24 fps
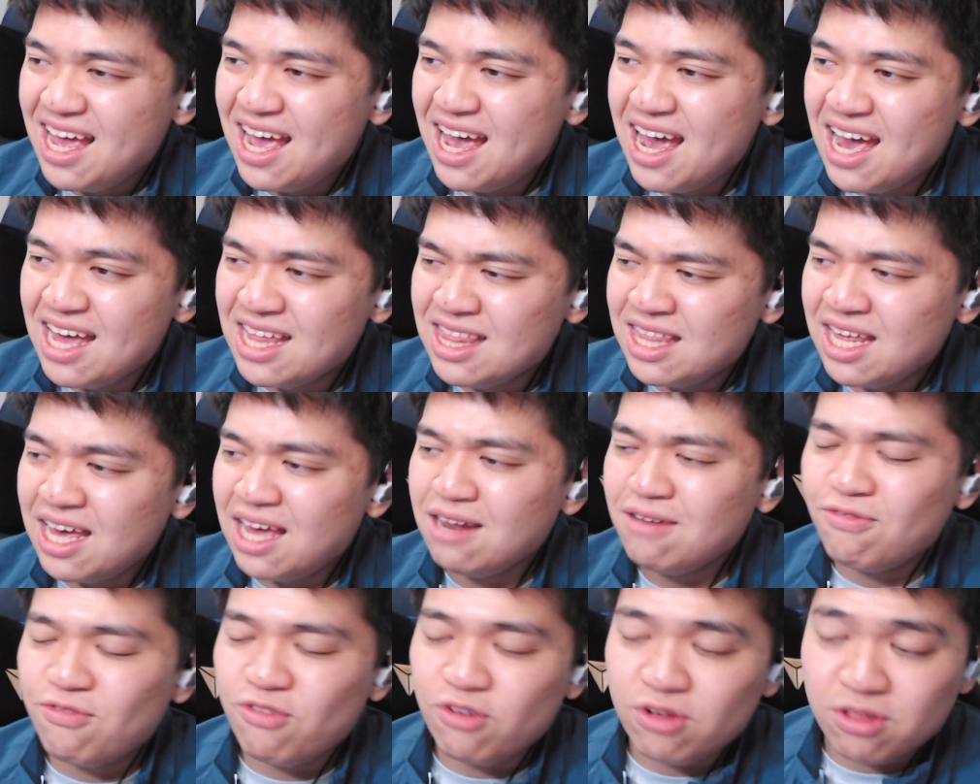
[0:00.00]
And
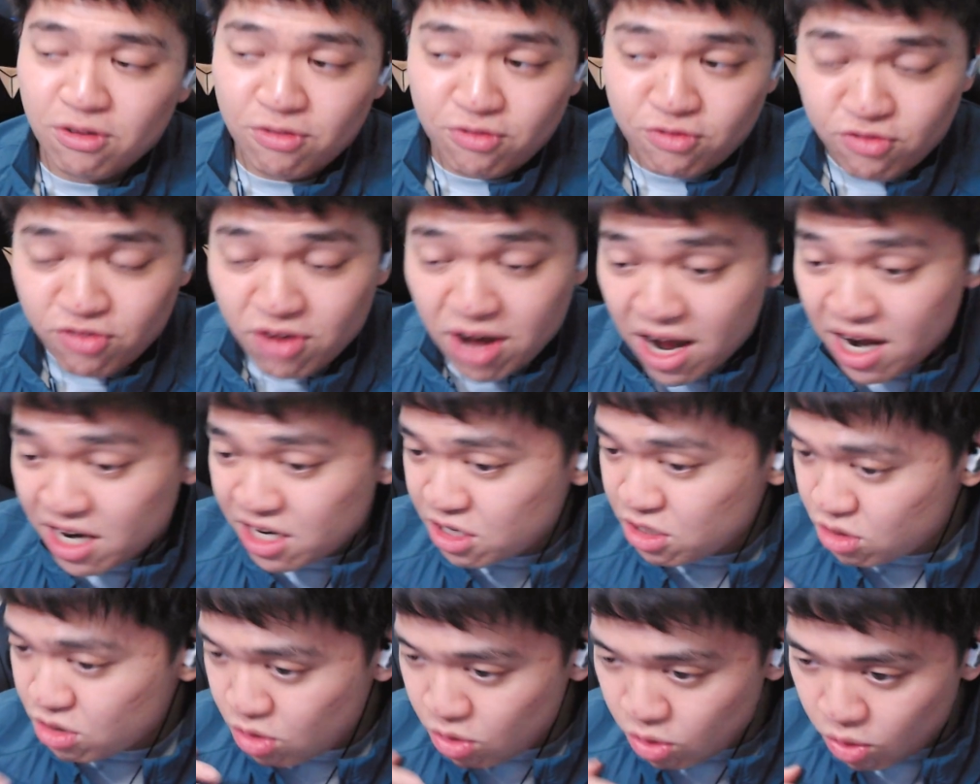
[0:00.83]
then for the
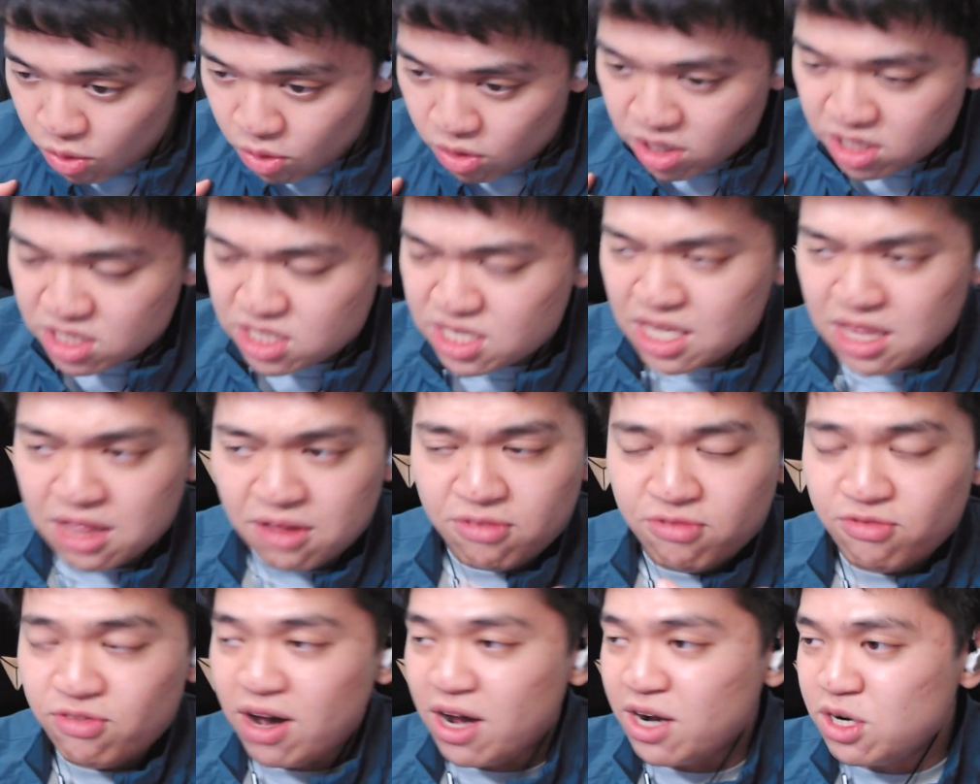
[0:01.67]
final chorus and the
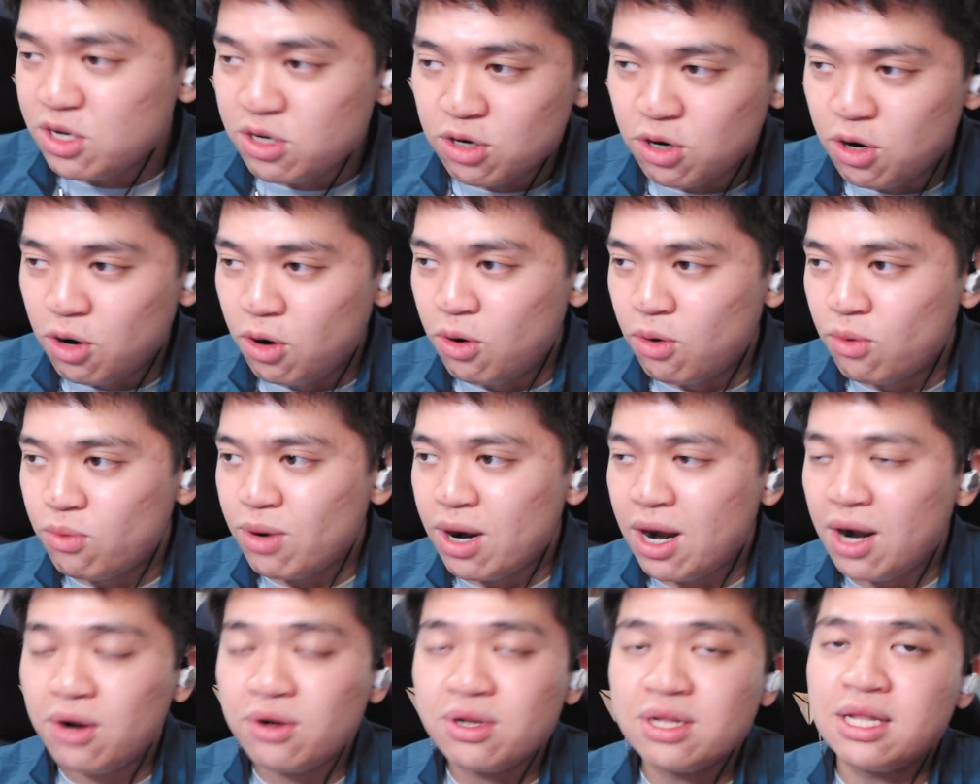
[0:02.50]
final go
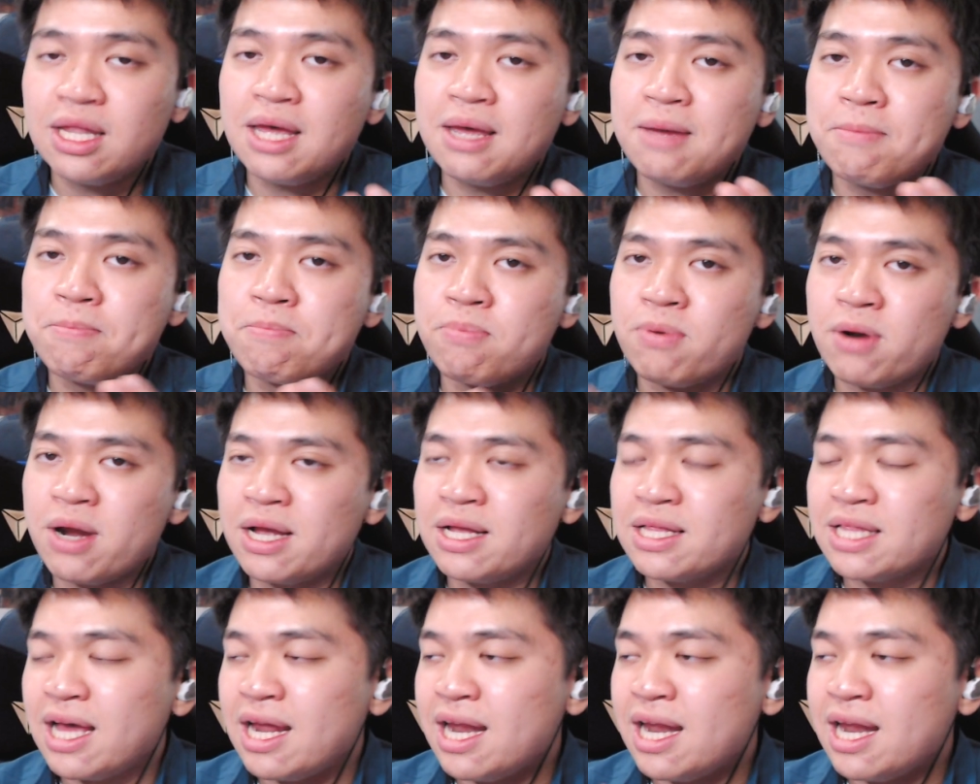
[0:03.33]
around, they bring that